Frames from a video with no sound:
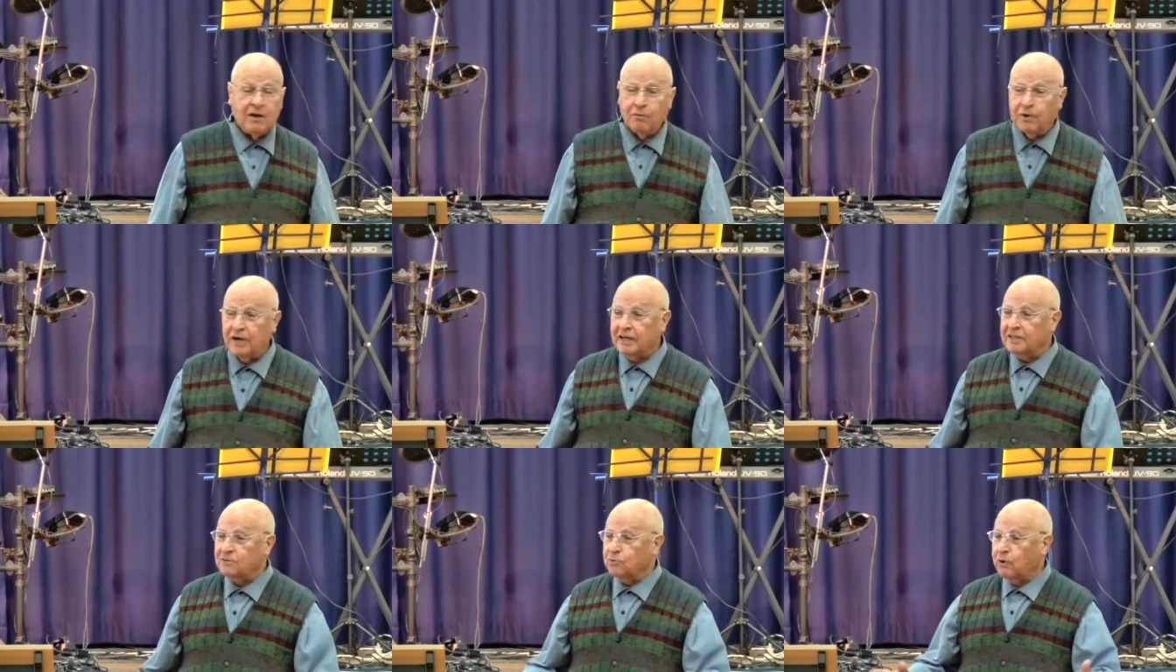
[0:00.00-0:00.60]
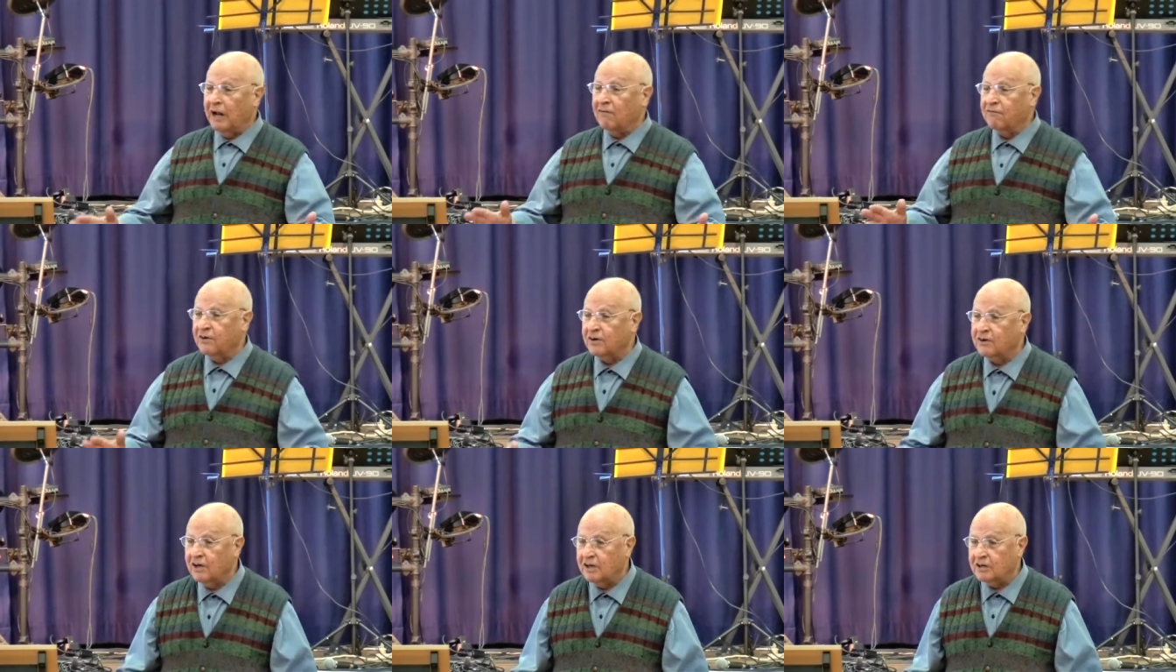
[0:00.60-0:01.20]
When it 12
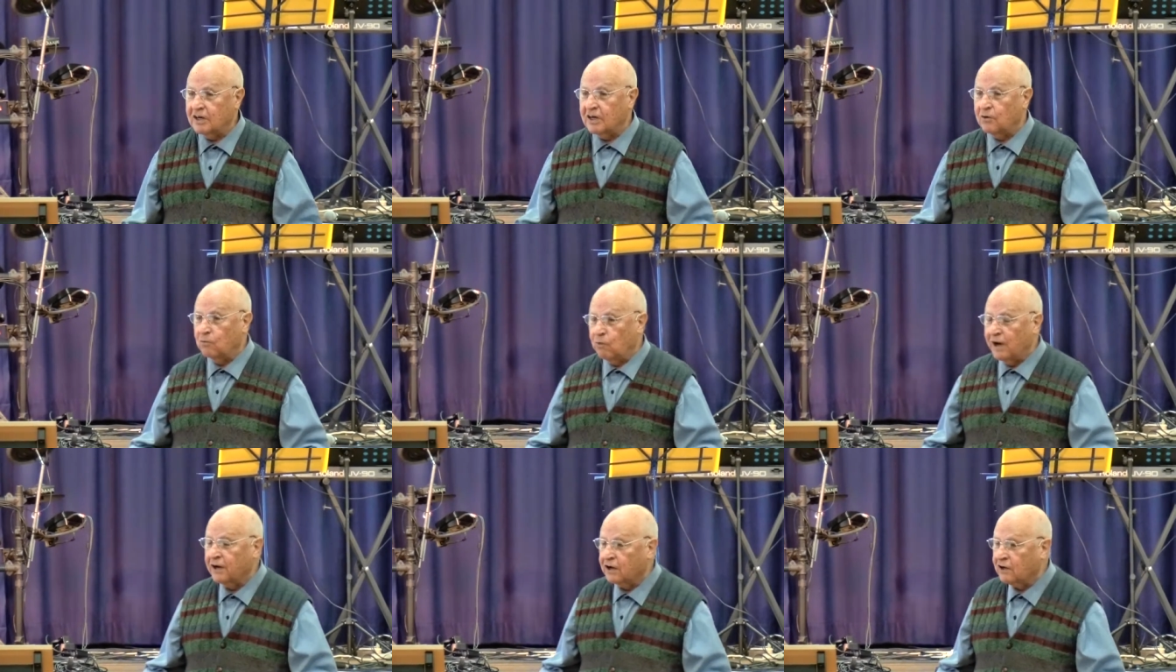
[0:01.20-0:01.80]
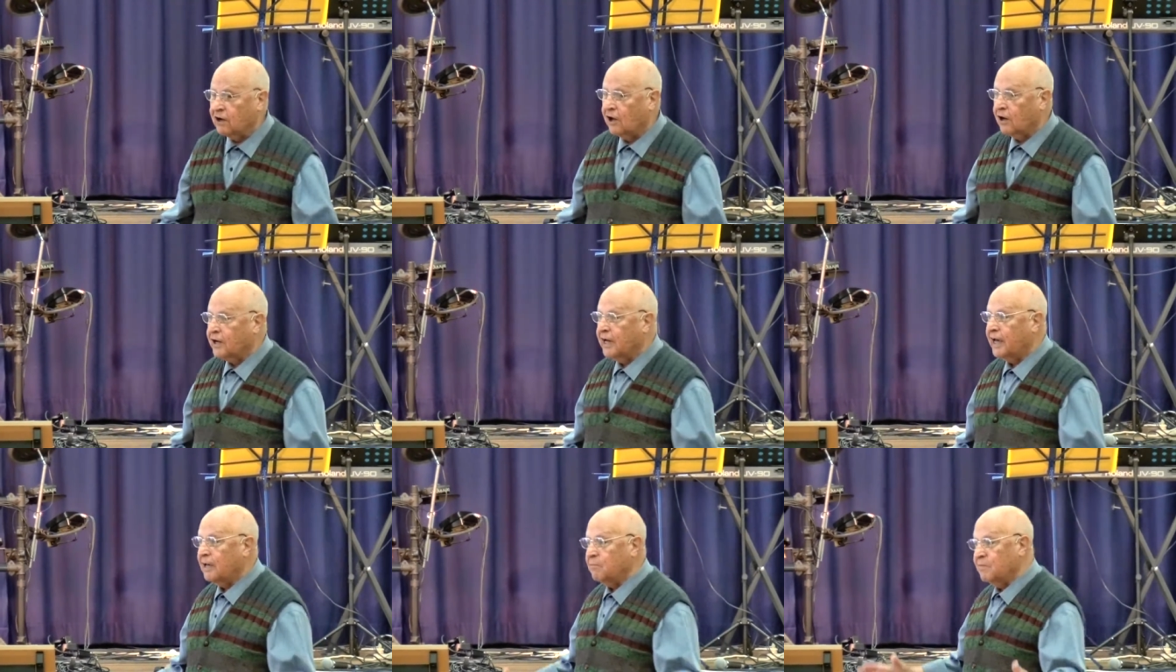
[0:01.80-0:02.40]
o'clock, uh, 1
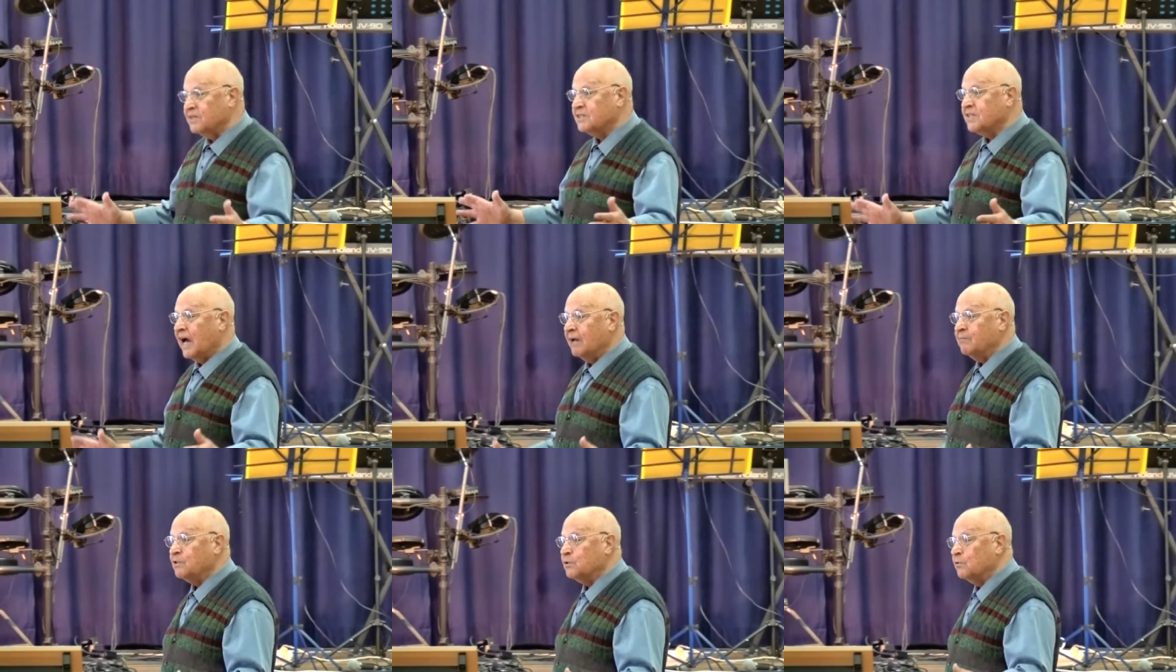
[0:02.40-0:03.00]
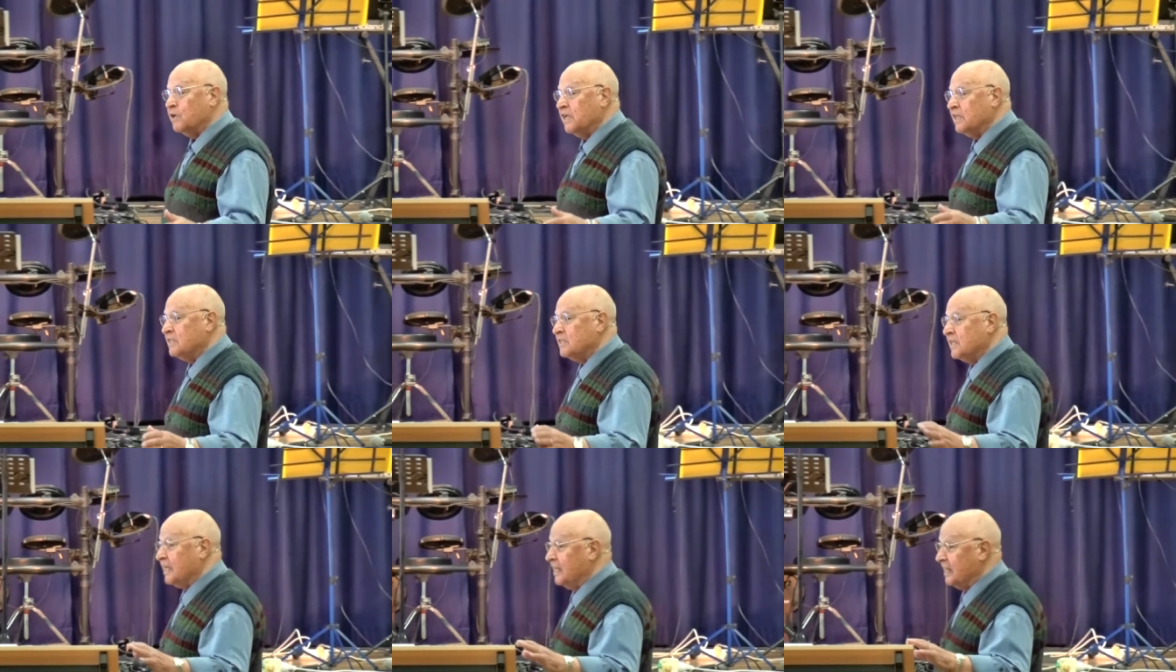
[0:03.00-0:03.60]
o'clock came, it's time to
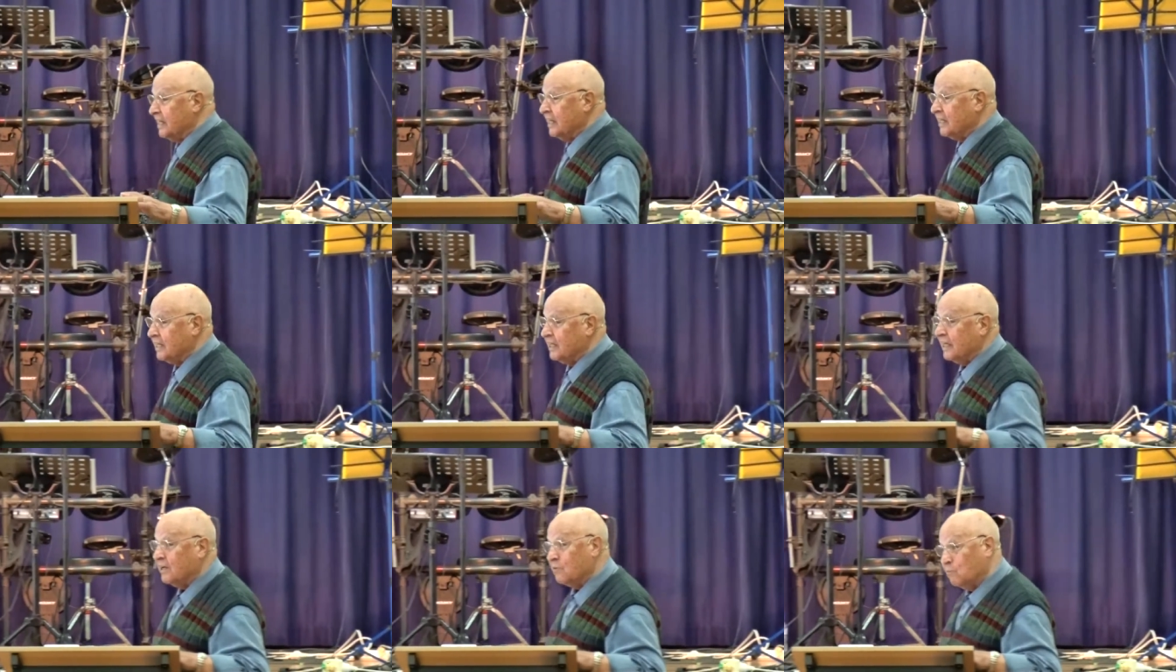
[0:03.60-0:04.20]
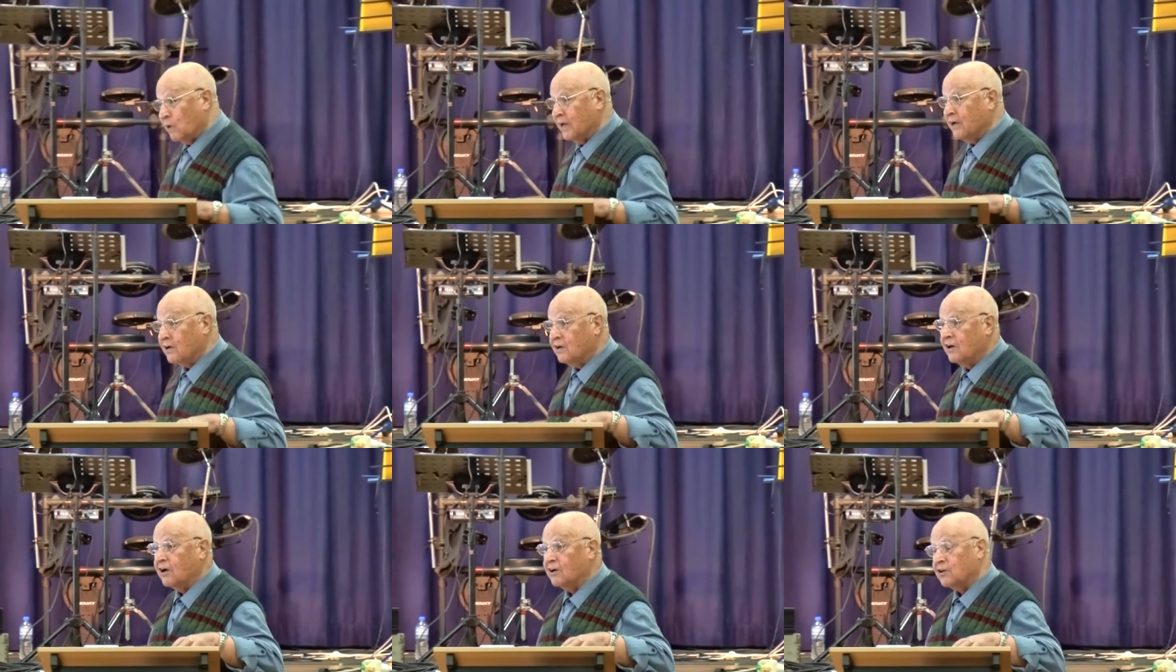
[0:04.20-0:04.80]
eat. And in Italy, at 1
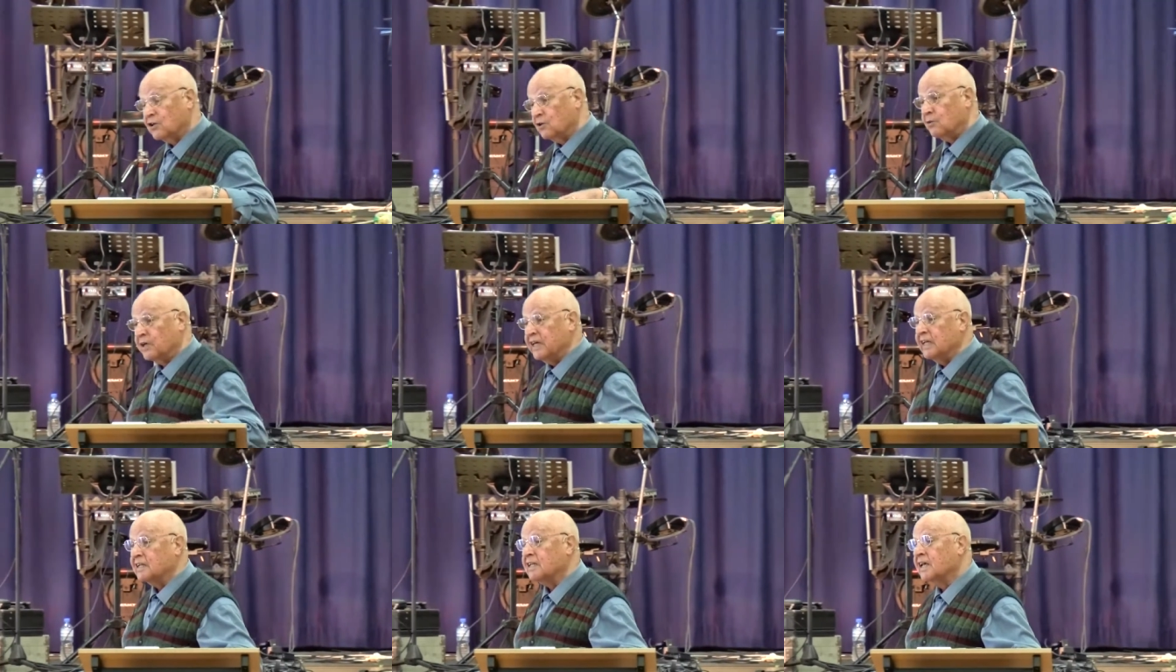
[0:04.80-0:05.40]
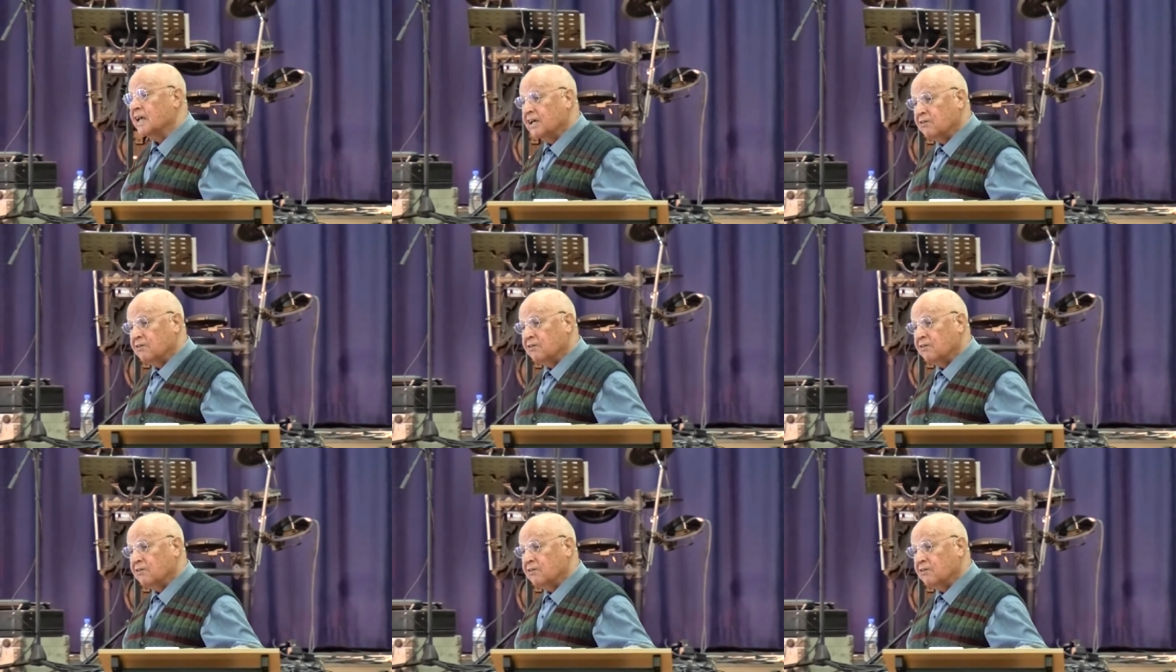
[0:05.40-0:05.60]
o'clock, you eat,